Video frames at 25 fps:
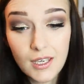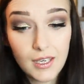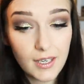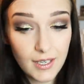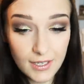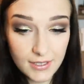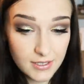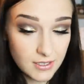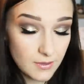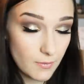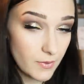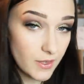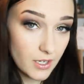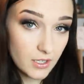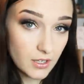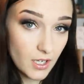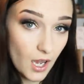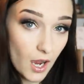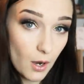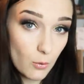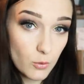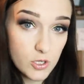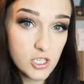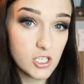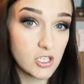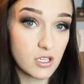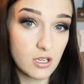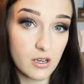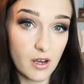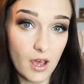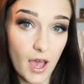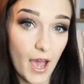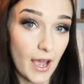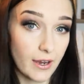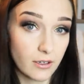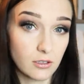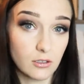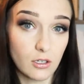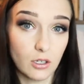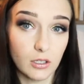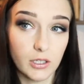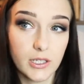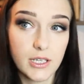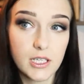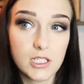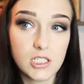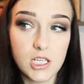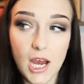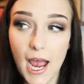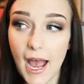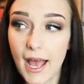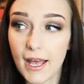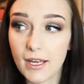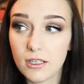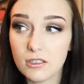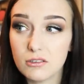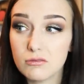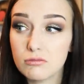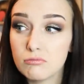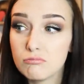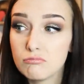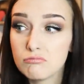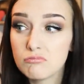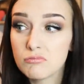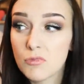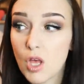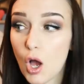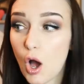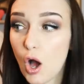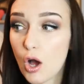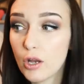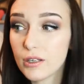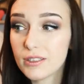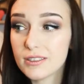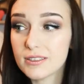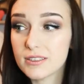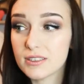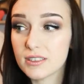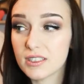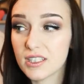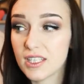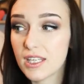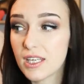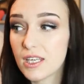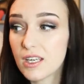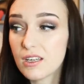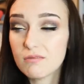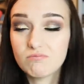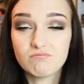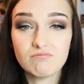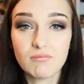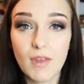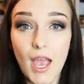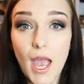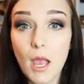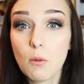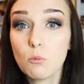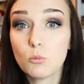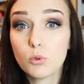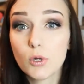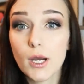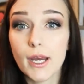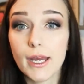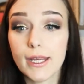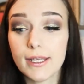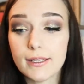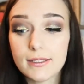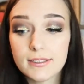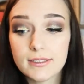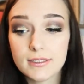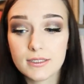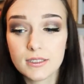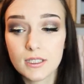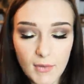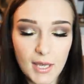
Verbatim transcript: It's something that we should acknowledge and honestly embrace.